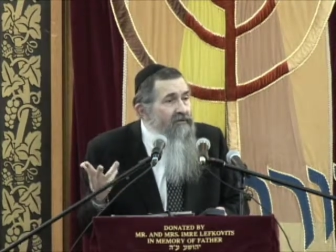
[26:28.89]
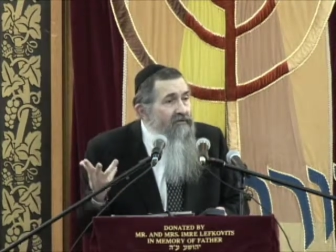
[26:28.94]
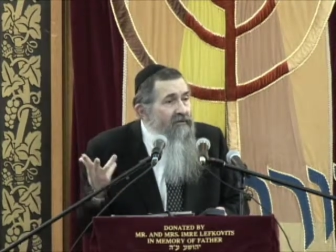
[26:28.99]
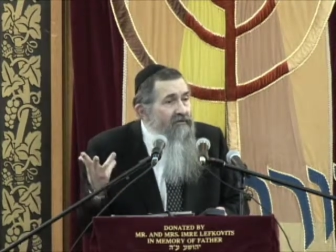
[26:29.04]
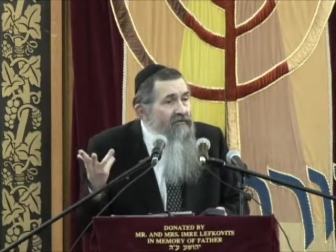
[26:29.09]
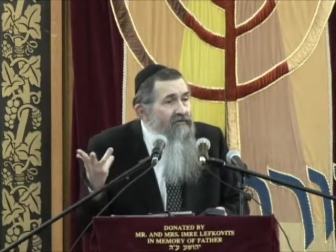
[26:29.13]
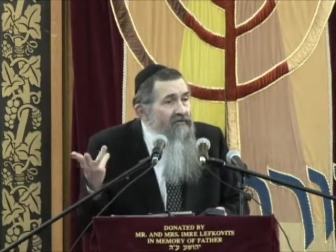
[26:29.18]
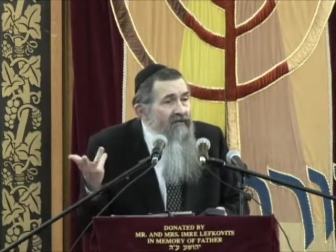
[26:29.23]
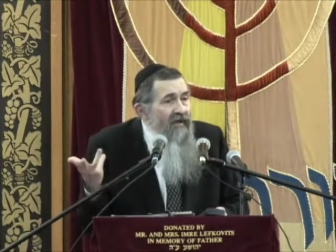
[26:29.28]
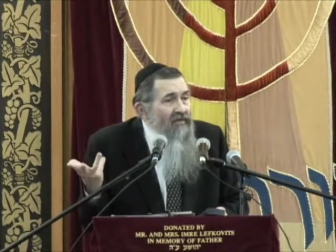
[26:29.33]

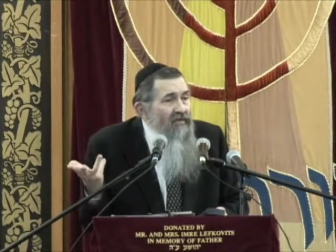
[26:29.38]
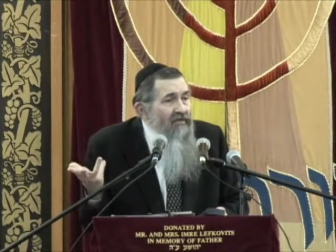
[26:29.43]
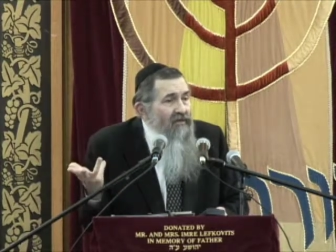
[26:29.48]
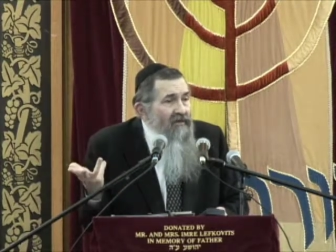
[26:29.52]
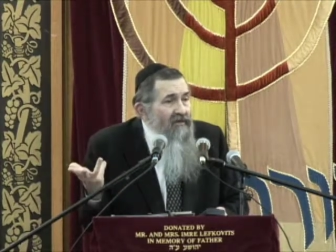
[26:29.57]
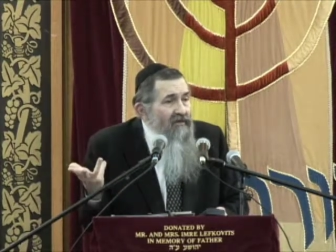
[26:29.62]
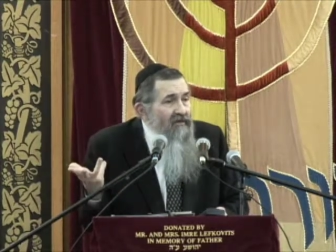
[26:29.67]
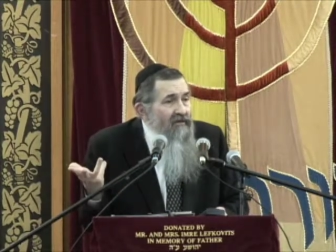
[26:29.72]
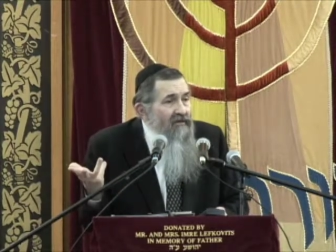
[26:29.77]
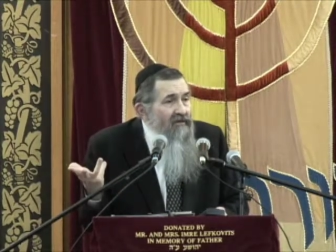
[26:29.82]
It's
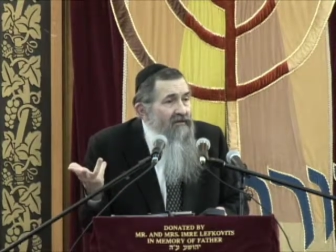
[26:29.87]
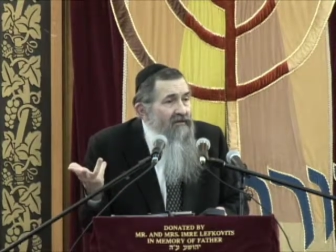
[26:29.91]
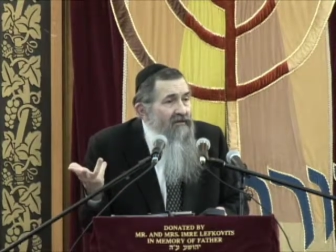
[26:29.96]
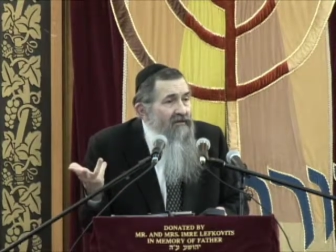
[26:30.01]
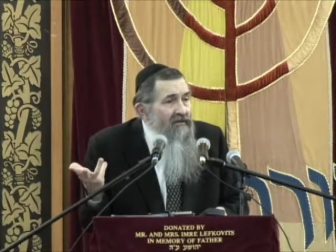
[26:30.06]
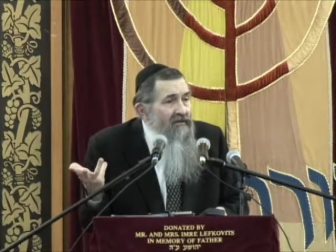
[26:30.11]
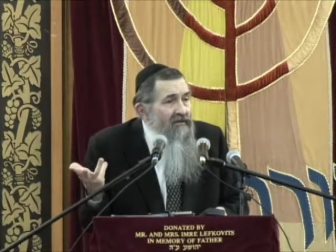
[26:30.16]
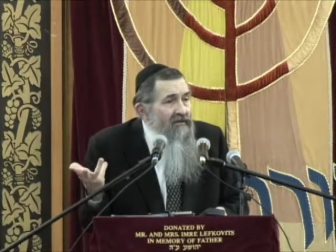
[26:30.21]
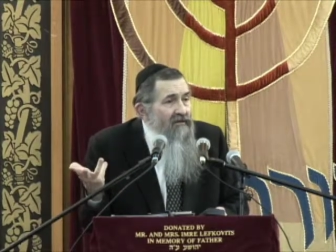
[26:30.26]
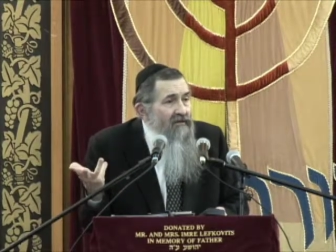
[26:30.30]
nothing.
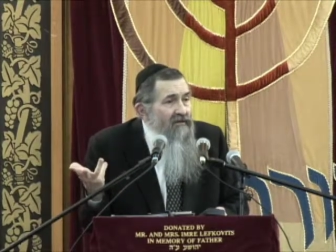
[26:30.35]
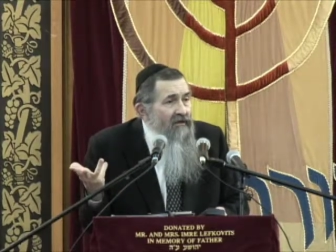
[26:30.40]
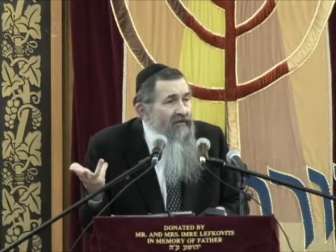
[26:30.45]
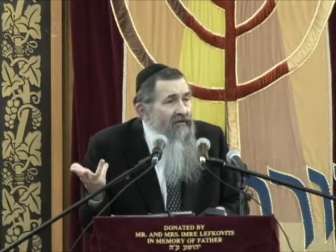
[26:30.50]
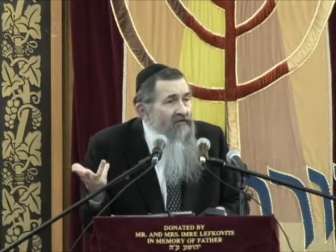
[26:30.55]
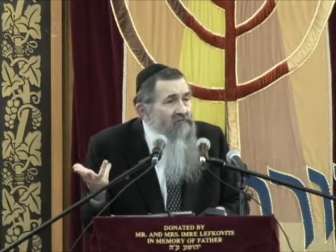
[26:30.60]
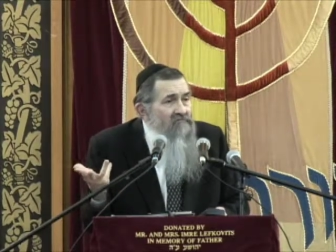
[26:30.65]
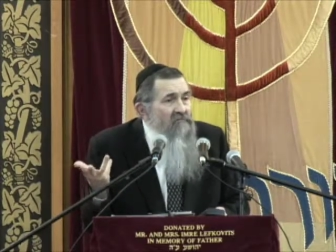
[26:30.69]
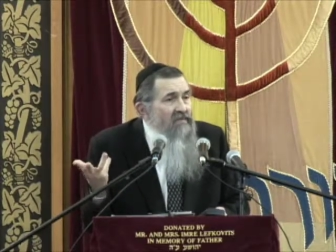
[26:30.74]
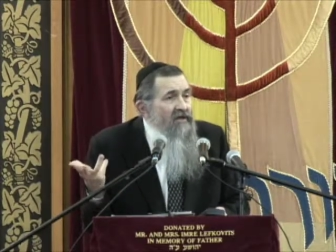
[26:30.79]

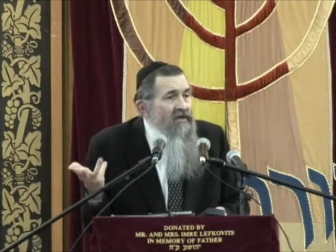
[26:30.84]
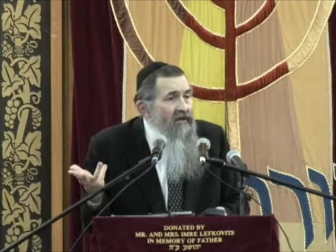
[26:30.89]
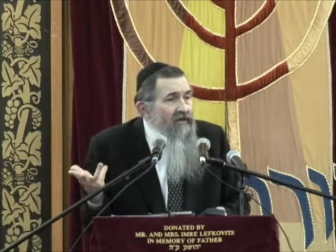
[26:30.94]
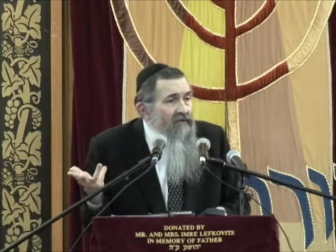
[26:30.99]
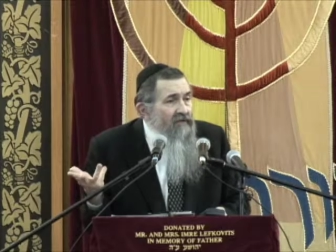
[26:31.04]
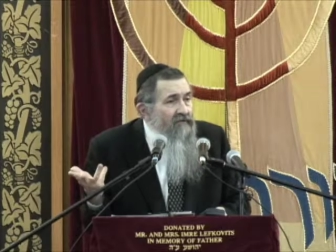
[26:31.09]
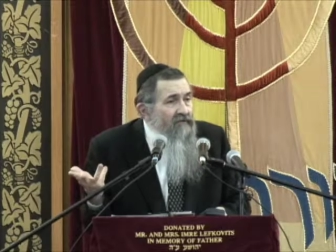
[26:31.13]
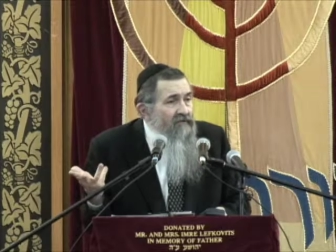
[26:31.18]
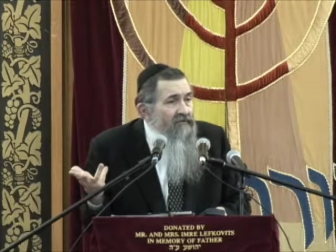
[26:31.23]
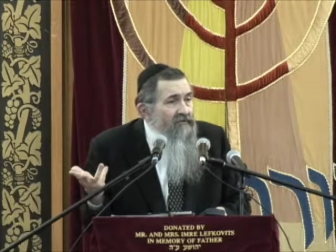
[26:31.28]
It's
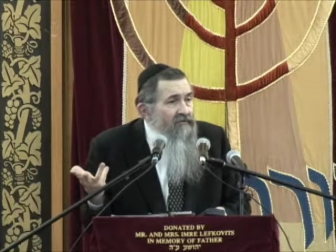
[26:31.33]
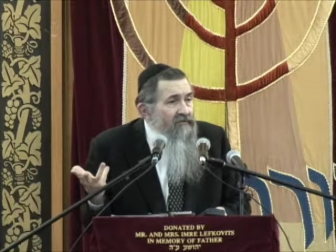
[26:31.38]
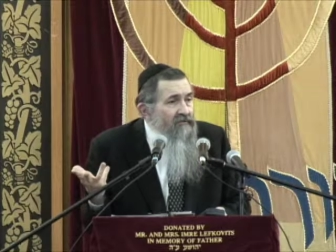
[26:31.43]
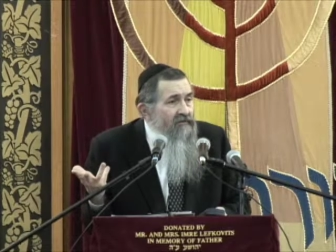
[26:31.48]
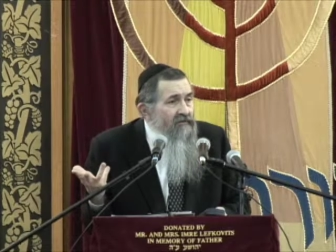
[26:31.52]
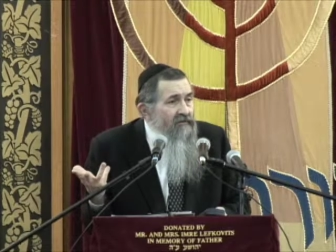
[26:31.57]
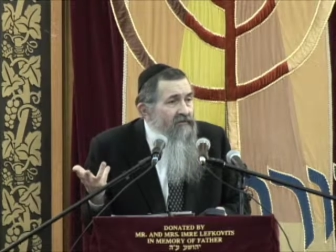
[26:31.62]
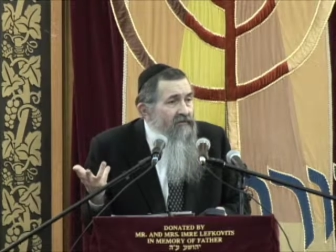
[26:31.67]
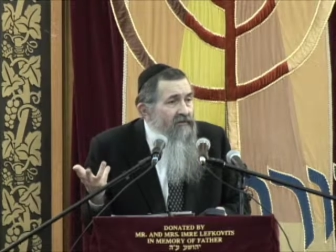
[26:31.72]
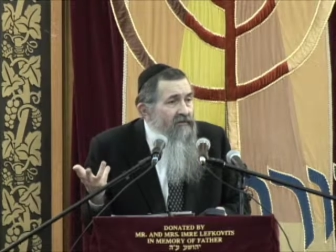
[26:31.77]
meaningless.
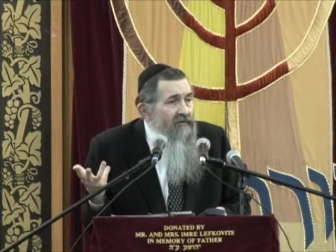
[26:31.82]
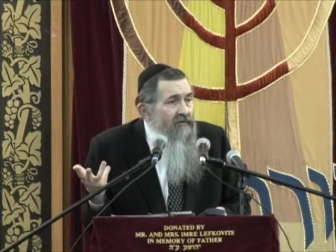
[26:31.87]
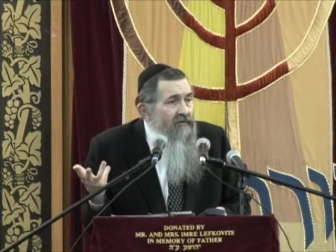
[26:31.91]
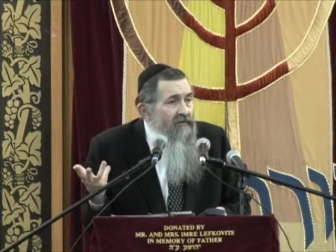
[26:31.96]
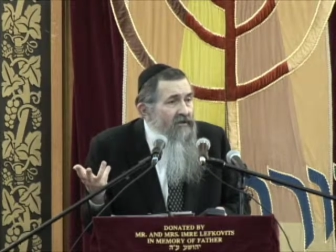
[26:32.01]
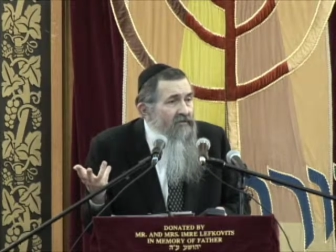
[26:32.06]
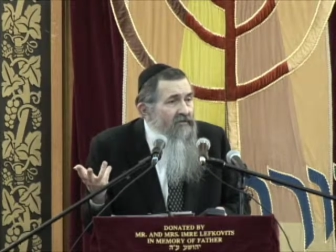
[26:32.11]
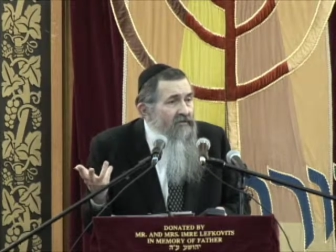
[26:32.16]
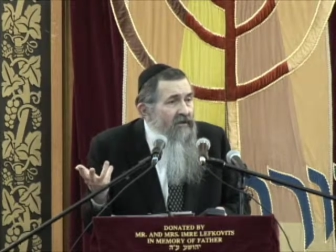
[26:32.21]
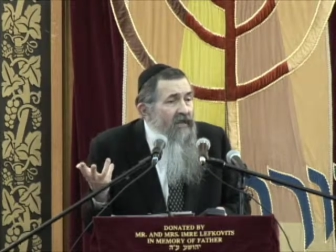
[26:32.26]

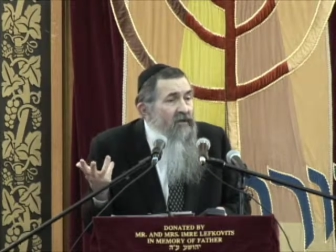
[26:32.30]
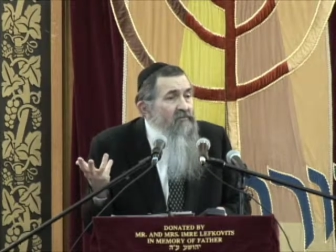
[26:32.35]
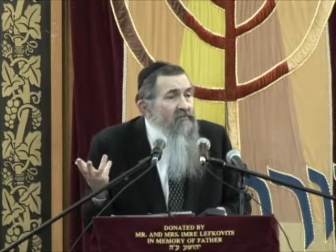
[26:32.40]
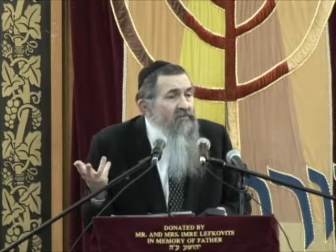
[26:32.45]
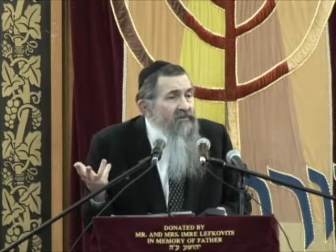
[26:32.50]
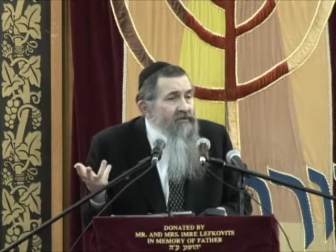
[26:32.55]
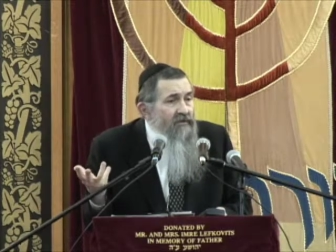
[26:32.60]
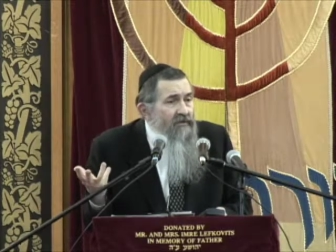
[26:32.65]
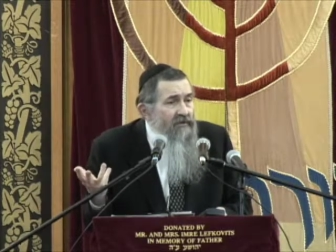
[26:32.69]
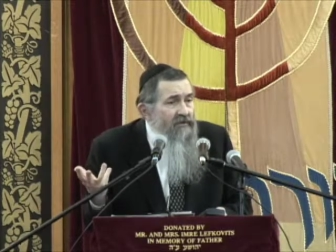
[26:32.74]
It's
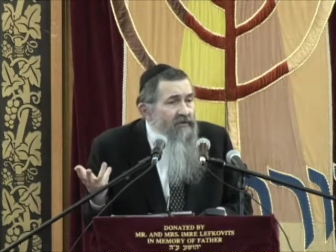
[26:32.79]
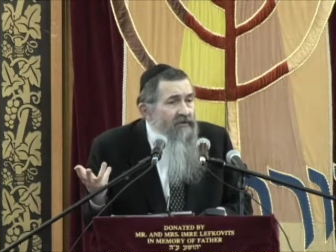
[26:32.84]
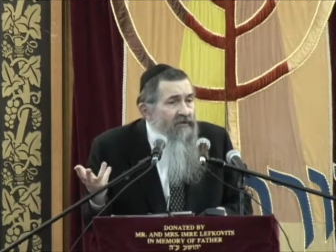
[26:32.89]
empty.